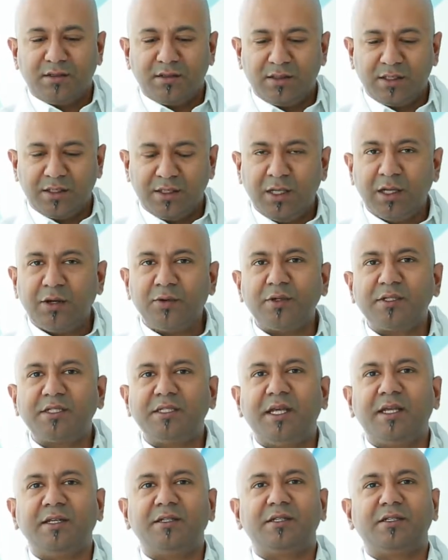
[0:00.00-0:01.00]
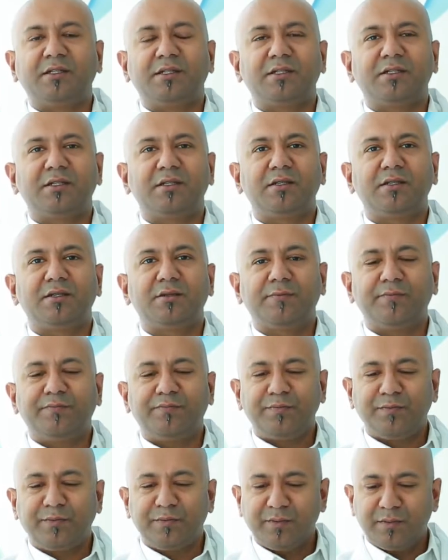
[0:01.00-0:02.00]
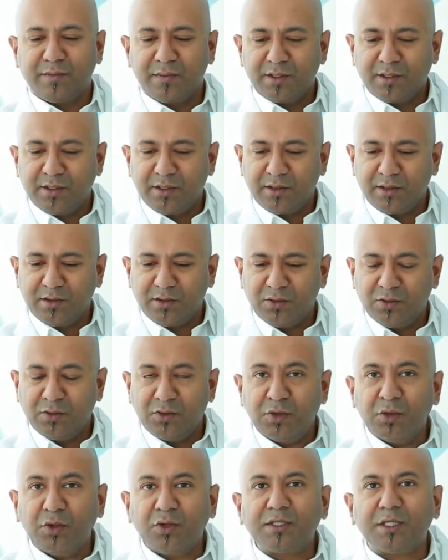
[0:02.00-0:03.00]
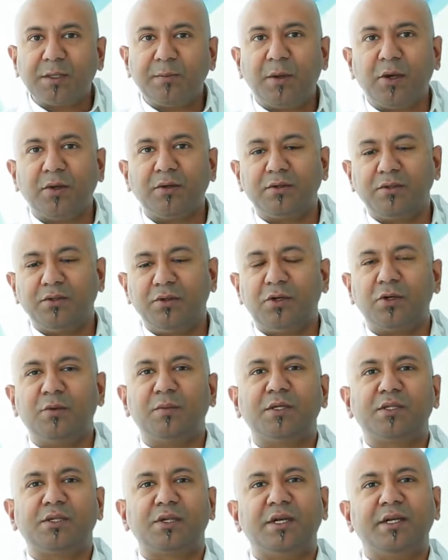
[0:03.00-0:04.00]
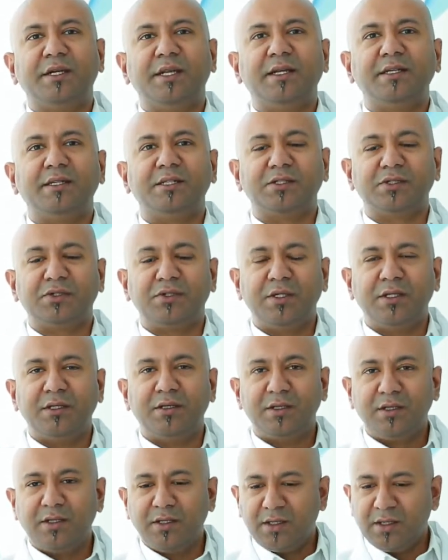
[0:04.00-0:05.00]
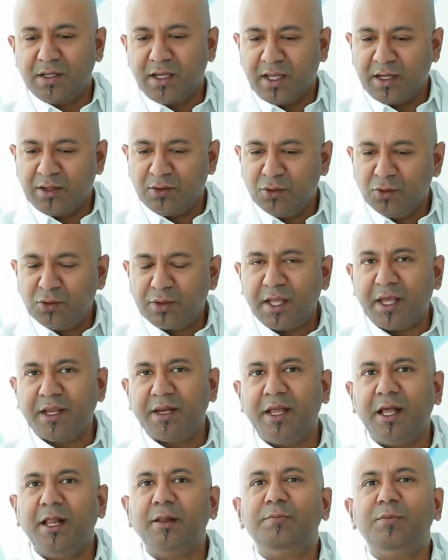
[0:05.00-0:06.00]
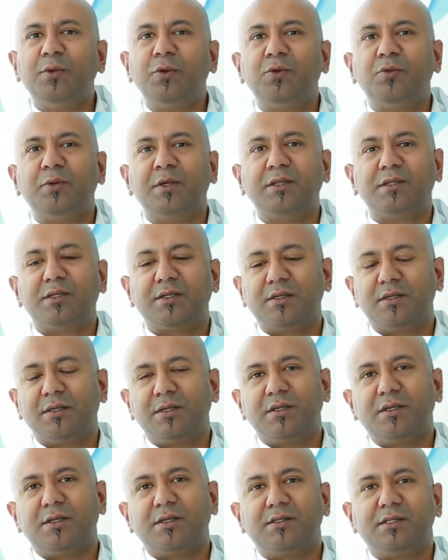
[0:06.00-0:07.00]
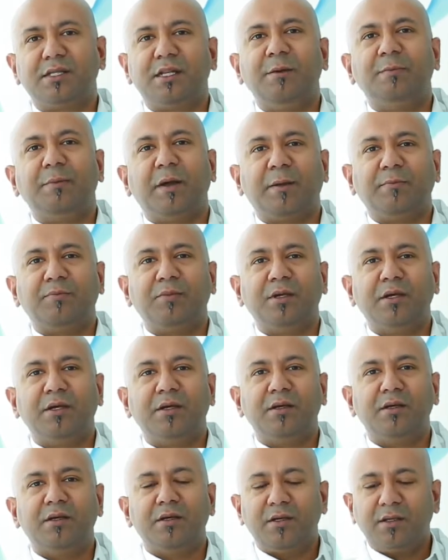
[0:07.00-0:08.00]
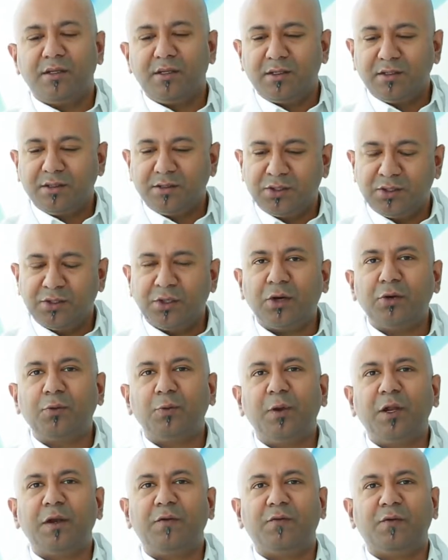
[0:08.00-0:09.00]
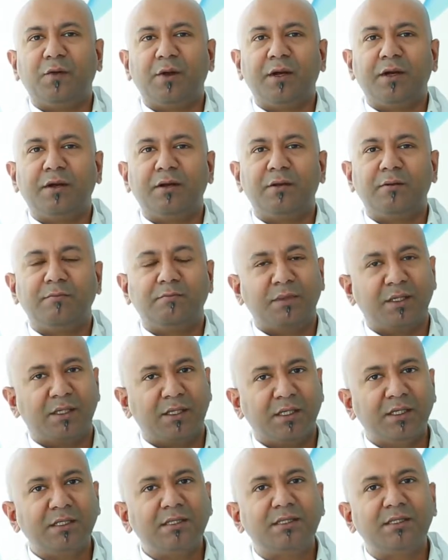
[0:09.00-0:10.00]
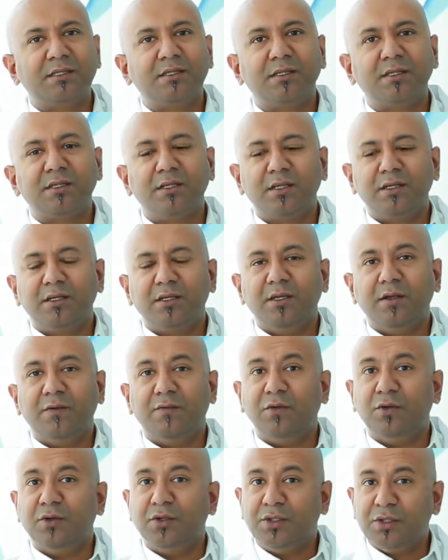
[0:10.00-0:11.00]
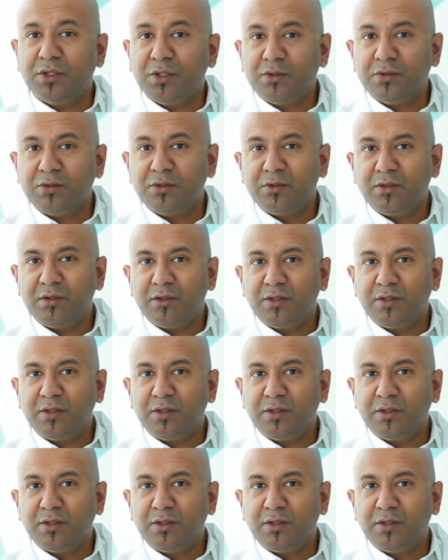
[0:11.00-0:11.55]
the nearest dentist who knows about neuromuscular dentistry and who can help you with sleep apnea. Do not wait for it, because if you do,